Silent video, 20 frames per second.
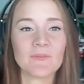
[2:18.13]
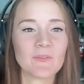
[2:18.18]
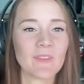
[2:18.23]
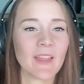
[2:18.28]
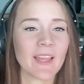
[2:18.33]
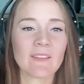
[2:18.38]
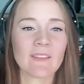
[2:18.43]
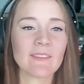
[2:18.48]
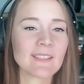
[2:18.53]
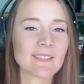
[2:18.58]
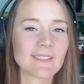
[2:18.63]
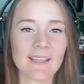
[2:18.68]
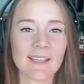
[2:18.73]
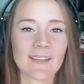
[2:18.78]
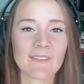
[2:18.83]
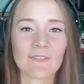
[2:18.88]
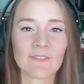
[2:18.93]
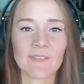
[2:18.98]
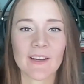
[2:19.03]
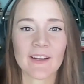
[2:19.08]
Like Liz
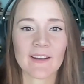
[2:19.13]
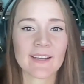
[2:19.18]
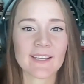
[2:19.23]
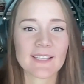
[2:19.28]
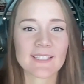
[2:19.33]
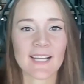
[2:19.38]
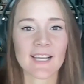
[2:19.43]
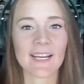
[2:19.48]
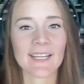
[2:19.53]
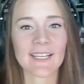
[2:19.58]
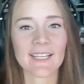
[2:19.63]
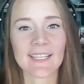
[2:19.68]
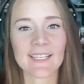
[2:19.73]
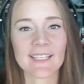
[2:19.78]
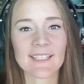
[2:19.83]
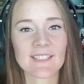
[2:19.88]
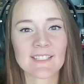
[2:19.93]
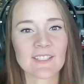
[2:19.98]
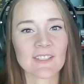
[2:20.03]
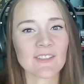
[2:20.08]
said, very
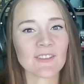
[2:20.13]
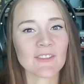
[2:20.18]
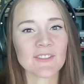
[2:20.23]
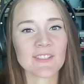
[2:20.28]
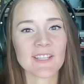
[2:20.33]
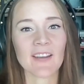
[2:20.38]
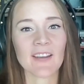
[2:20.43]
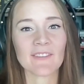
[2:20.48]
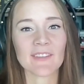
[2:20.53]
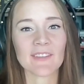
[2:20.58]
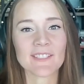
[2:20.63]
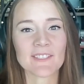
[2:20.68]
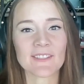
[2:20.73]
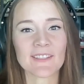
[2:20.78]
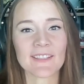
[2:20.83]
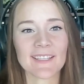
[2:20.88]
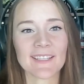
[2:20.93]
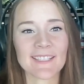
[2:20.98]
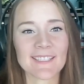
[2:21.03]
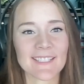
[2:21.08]
excited to dive into
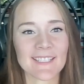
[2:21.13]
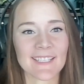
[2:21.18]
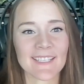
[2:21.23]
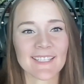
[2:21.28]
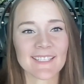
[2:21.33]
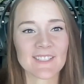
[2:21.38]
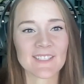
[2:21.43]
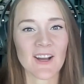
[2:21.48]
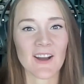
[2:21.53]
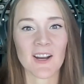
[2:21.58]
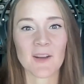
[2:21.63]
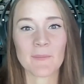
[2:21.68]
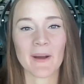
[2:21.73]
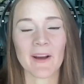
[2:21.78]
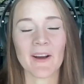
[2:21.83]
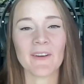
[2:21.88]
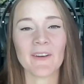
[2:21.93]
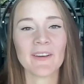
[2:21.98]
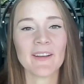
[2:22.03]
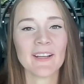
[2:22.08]
this and talk
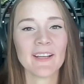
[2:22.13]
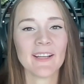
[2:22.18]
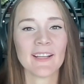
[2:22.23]
about